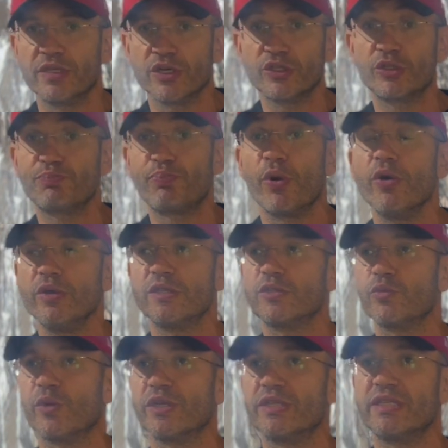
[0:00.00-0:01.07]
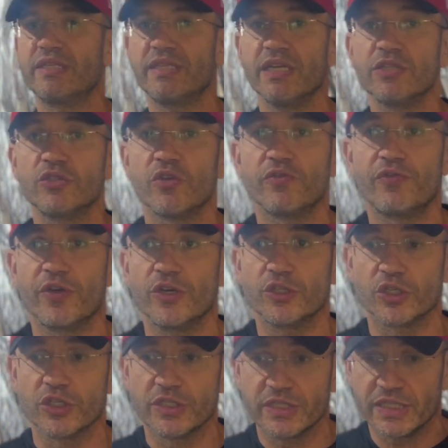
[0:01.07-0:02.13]
there's points where the sense of
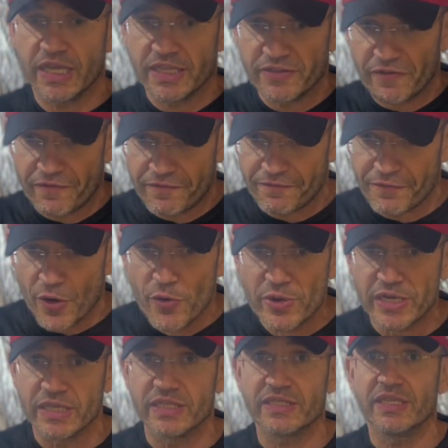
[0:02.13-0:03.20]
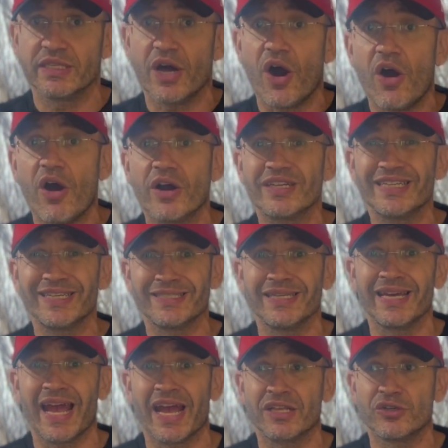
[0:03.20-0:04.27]
urgency and the focus and the
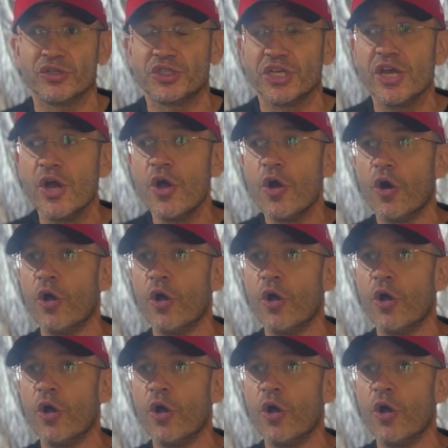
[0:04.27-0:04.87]
hard-hitting energy